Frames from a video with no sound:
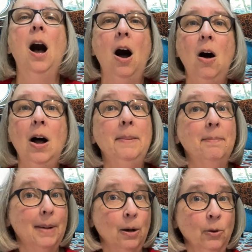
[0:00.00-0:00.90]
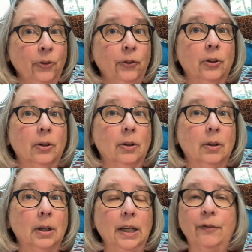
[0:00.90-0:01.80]
On most,
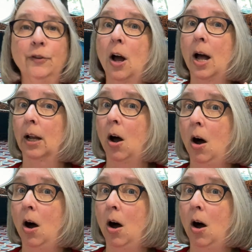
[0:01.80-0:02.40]
if not